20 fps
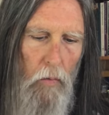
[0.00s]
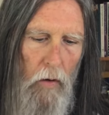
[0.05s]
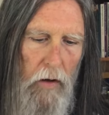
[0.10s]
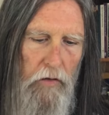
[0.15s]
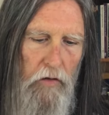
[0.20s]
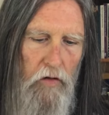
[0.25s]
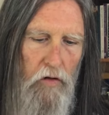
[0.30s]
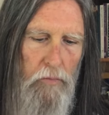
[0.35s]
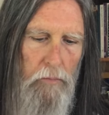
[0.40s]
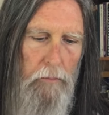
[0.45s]

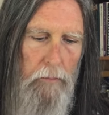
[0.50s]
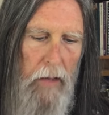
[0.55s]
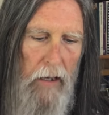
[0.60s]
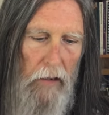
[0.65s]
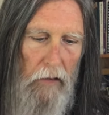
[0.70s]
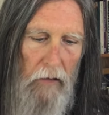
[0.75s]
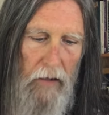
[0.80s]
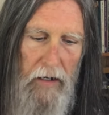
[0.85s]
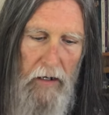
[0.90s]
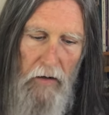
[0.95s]
what you
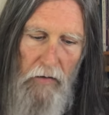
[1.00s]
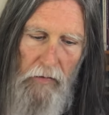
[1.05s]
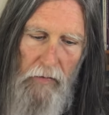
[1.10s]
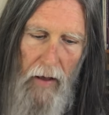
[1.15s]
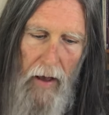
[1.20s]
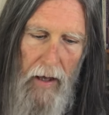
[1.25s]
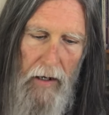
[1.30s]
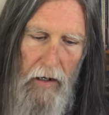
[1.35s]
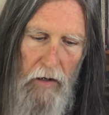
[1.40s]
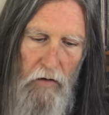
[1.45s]
mentally
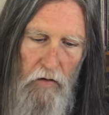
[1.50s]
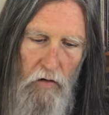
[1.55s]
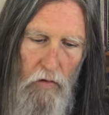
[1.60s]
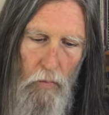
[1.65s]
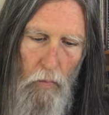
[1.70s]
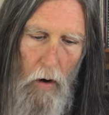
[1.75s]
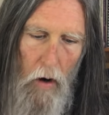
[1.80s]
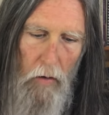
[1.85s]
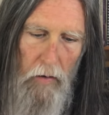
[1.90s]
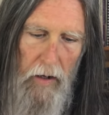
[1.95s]
decided you
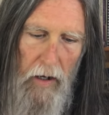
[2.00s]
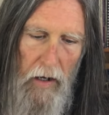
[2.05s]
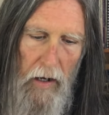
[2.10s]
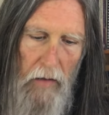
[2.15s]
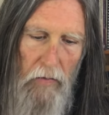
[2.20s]
wanted